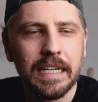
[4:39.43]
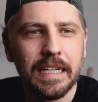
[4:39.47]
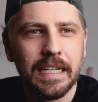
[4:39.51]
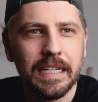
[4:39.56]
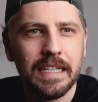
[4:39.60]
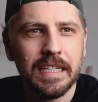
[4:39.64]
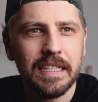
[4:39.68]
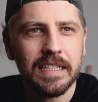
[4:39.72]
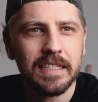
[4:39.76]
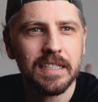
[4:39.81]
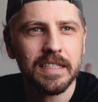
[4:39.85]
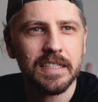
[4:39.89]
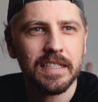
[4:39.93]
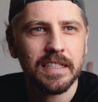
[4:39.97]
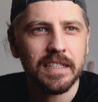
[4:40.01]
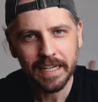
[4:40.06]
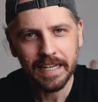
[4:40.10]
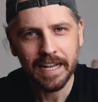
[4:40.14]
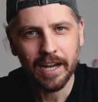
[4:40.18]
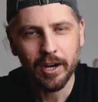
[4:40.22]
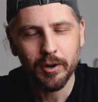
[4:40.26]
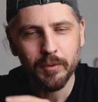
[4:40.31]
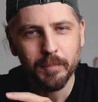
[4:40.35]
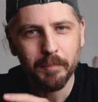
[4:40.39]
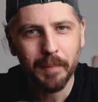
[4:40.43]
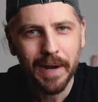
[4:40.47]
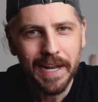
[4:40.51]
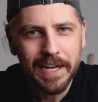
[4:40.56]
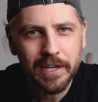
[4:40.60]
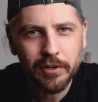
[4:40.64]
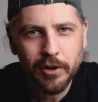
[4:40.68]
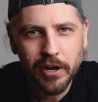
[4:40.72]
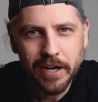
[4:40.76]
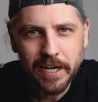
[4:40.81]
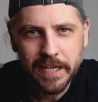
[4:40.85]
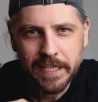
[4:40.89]
It is. Now, my
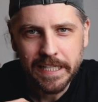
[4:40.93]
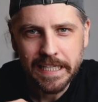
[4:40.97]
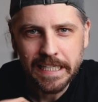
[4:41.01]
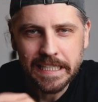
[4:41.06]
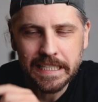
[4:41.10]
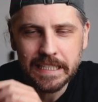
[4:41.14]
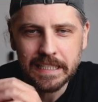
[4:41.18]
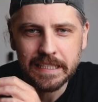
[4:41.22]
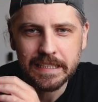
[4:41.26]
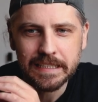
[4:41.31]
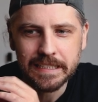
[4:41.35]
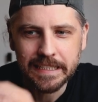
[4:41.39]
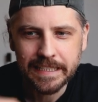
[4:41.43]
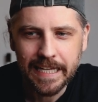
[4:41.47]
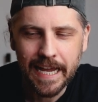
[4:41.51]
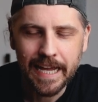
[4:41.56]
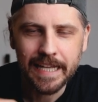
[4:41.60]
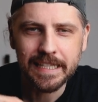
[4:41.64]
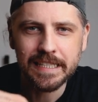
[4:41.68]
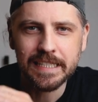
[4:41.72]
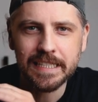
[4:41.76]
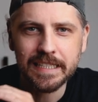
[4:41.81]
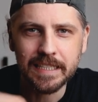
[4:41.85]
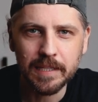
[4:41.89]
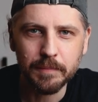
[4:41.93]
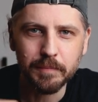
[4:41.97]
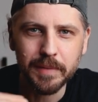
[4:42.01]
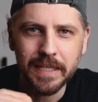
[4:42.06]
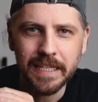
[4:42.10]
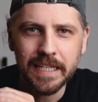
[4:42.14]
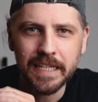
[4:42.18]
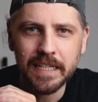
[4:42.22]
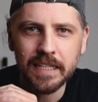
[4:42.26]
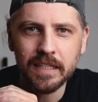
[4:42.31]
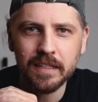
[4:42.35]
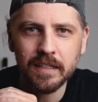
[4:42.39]
grenadine tends to
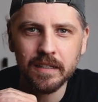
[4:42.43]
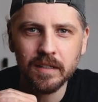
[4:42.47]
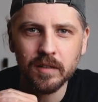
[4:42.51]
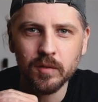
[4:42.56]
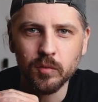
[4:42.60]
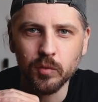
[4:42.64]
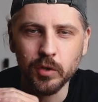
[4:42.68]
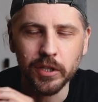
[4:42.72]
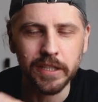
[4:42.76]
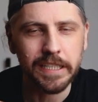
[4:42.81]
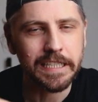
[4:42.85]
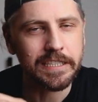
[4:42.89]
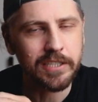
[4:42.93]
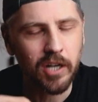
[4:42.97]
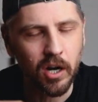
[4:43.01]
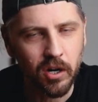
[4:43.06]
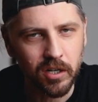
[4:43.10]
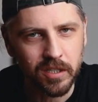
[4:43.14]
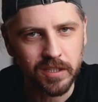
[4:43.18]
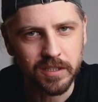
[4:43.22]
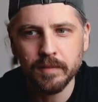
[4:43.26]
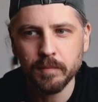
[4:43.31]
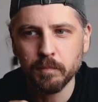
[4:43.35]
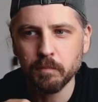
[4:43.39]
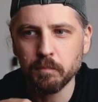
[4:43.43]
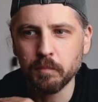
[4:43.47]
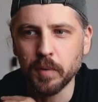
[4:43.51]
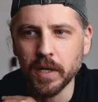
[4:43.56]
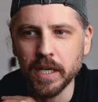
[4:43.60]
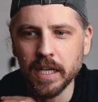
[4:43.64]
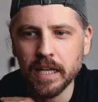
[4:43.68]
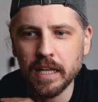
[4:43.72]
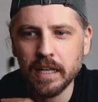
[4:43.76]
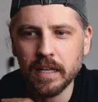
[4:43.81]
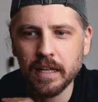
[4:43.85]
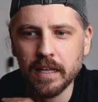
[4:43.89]
be really tart,
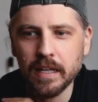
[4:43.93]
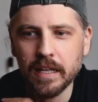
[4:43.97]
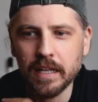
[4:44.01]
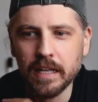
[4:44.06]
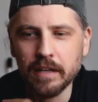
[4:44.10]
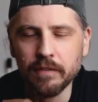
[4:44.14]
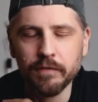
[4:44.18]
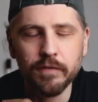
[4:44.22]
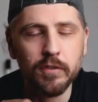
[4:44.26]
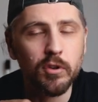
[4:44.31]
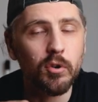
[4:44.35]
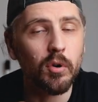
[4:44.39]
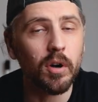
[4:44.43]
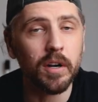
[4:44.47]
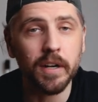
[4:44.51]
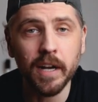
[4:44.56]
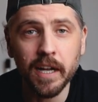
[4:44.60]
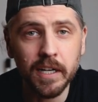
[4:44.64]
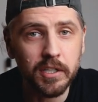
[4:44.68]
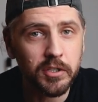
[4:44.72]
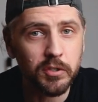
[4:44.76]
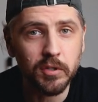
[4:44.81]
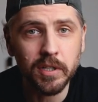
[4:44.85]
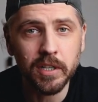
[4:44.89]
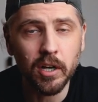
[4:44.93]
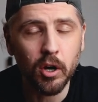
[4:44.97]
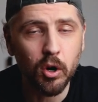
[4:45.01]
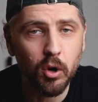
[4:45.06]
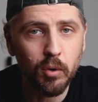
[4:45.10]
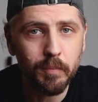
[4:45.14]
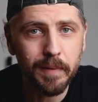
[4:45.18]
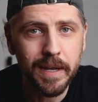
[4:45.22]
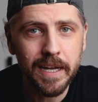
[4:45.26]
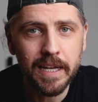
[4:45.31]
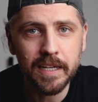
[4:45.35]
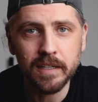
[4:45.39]
but if you are not doing a
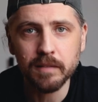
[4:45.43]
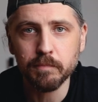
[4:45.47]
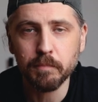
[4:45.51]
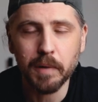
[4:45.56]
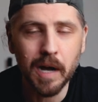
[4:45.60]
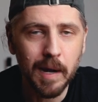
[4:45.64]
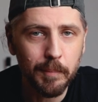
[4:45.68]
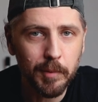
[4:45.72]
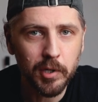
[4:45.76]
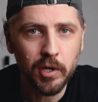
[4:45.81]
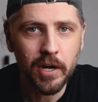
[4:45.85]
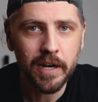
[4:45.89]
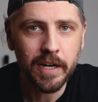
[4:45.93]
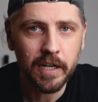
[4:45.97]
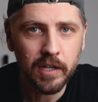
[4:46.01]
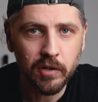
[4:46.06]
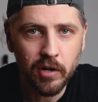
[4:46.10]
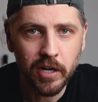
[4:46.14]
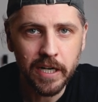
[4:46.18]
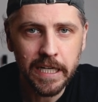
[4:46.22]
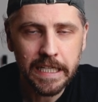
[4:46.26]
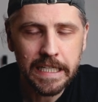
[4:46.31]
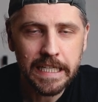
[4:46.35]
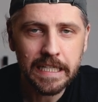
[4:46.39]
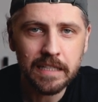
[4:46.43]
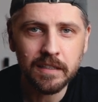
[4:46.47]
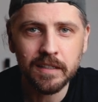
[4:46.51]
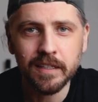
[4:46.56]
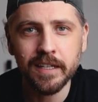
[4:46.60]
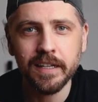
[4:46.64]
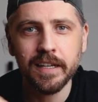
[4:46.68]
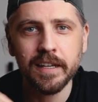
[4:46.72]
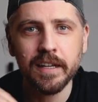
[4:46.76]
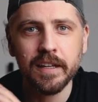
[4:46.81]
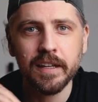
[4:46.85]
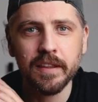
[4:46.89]
homemade pomegranate grenadine,
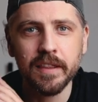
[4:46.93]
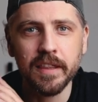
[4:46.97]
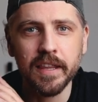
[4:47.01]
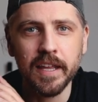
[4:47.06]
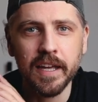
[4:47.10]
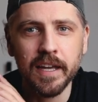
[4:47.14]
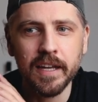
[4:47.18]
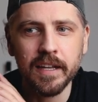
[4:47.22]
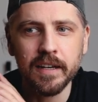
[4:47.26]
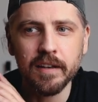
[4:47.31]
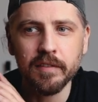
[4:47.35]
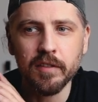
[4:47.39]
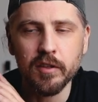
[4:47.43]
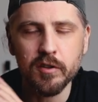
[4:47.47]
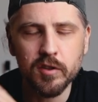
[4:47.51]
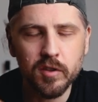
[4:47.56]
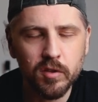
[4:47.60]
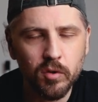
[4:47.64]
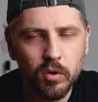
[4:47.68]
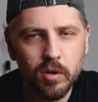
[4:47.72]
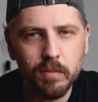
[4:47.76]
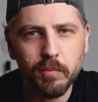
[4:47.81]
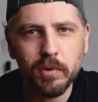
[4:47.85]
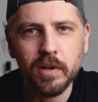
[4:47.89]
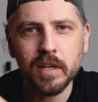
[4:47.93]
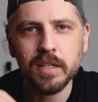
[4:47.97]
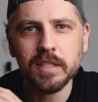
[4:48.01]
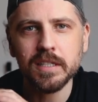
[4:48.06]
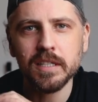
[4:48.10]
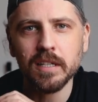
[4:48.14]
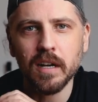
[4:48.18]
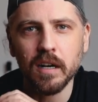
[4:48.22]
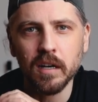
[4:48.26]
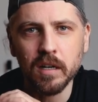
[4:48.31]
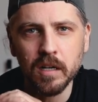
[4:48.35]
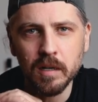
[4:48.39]
then the store
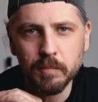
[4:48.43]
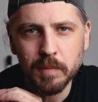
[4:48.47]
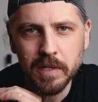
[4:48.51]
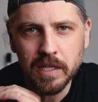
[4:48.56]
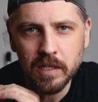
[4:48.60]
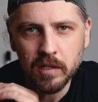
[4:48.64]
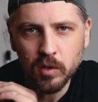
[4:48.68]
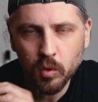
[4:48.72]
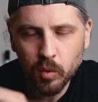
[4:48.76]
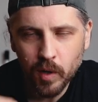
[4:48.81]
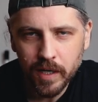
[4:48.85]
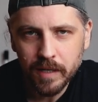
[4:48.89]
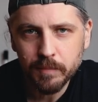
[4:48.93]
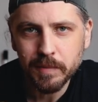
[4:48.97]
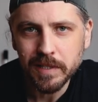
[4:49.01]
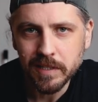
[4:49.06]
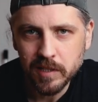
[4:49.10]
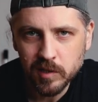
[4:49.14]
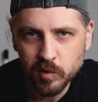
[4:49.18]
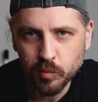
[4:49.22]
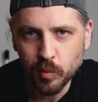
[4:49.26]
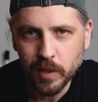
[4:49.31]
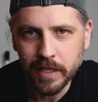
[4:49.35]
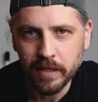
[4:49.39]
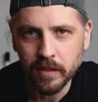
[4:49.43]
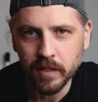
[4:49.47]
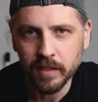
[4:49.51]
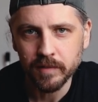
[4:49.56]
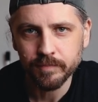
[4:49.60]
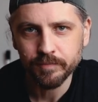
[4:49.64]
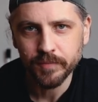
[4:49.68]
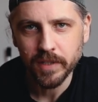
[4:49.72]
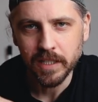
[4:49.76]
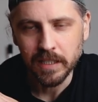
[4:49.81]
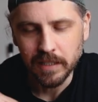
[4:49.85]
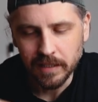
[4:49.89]
boughts are gonna be quite a bit
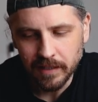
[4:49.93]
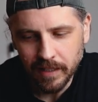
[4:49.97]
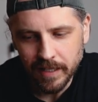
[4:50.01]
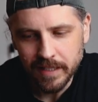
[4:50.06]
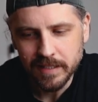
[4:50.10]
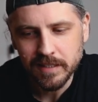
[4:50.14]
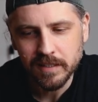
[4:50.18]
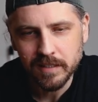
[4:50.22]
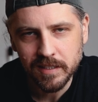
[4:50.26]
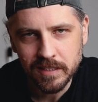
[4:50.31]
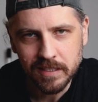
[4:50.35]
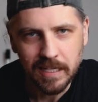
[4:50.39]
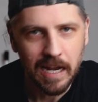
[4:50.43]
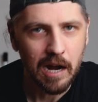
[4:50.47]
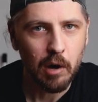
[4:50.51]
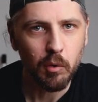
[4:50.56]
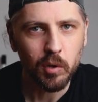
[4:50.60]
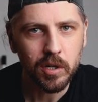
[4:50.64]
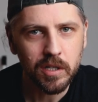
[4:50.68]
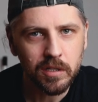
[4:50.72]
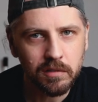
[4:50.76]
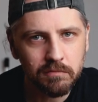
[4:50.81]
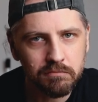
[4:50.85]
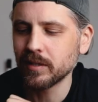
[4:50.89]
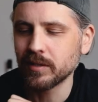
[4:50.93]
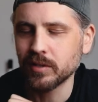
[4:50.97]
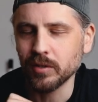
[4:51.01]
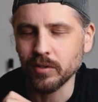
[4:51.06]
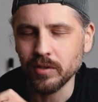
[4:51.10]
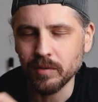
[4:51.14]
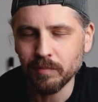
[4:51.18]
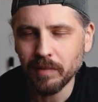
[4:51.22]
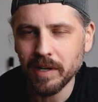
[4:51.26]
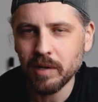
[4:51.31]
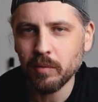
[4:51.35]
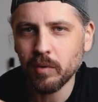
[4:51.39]
sweeter and less sour. So
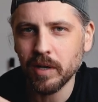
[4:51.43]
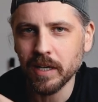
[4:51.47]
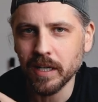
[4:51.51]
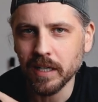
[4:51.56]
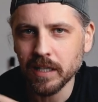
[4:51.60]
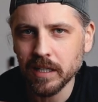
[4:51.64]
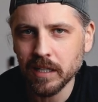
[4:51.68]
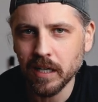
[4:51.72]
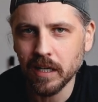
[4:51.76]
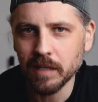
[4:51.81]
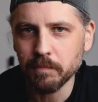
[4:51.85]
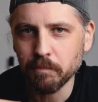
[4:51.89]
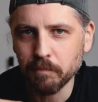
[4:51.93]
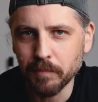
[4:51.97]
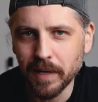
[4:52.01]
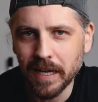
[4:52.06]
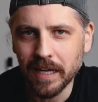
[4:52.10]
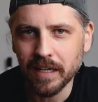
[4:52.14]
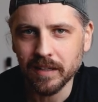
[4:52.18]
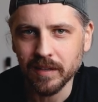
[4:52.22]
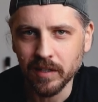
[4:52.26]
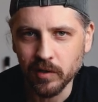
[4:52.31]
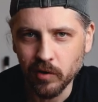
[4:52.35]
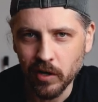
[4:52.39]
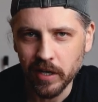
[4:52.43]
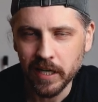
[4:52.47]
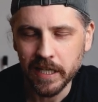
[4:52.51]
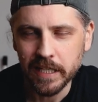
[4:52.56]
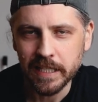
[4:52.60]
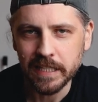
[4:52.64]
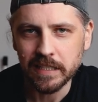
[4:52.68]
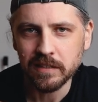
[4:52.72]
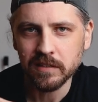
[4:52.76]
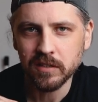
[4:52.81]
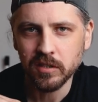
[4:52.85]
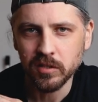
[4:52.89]
you might wanna cut back the
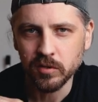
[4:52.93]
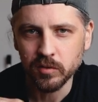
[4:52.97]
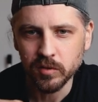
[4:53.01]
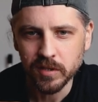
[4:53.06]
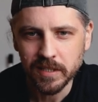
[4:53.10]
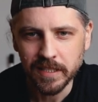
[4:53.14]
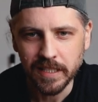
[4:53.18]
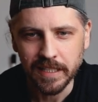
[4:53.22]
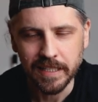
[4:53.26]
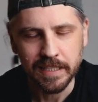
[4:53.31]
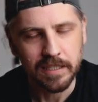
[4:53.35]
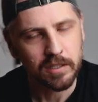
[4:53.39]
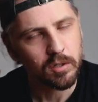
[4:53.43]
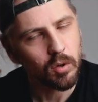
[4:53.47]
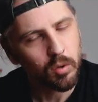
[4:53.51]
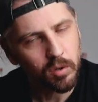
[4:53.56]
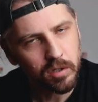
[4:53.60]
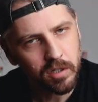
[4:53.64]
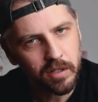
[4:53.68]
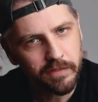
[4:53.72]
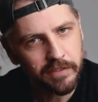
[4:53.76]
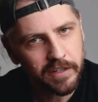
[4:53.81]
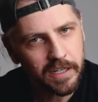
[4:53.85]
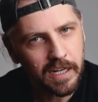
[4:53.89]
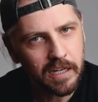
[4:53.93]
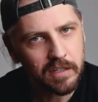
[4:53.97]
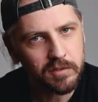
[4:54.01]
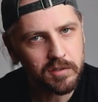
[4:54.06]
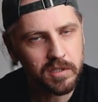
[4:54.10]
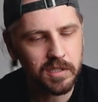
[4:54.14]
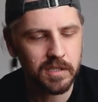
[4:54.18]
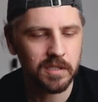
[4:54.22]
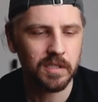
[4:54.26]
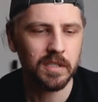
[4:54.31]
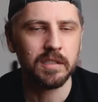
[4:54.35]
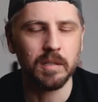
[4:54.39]
grenadine to say quarter of an
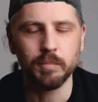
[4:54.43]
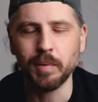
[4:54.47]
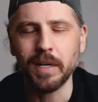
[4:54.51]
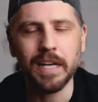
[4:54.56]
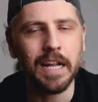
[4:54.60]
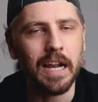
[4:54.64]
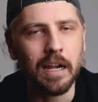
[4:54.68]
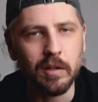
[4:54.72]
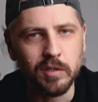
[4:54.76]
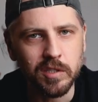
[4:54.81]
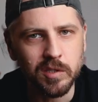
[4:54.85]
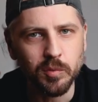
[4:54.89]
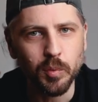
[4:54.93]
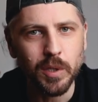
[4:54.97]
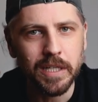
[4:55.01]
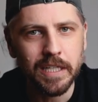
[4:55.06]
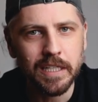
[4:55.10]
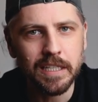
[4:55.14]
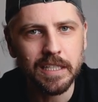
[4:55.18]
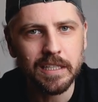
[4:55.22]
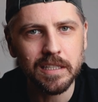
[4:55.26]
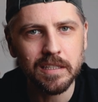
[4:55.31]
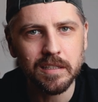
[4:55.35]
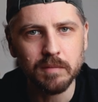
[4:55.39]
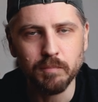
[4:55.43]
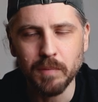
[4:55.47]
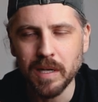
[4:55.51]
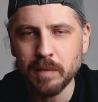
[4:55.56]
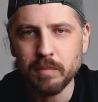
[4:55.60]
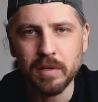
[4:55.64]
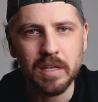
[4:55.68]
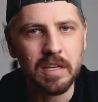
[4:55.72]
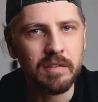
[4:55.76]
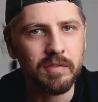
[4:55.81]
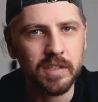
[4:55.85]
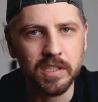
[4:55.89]
ounce, depending on how sweet it is,
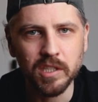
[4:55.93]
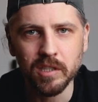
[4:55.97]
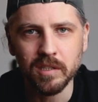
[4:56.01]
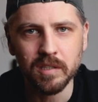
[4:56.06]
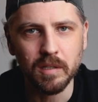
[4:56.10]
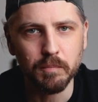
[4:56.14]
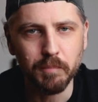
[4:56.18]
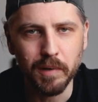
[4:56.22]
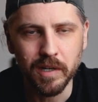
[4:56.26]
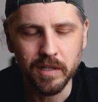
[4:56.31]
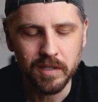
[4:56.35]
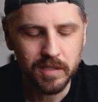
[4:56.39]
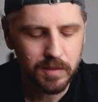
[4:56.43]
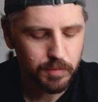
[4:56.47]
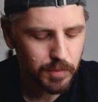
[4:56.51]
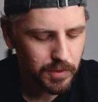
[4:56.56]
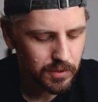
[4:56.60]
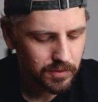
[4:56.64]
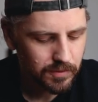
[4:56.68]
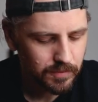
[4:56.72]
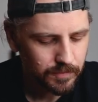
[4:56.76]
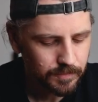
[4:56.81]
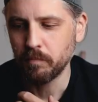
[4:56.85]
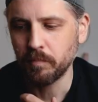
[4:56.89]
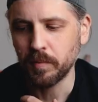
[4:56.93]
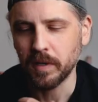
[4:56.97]
maybe even just a bar spoon.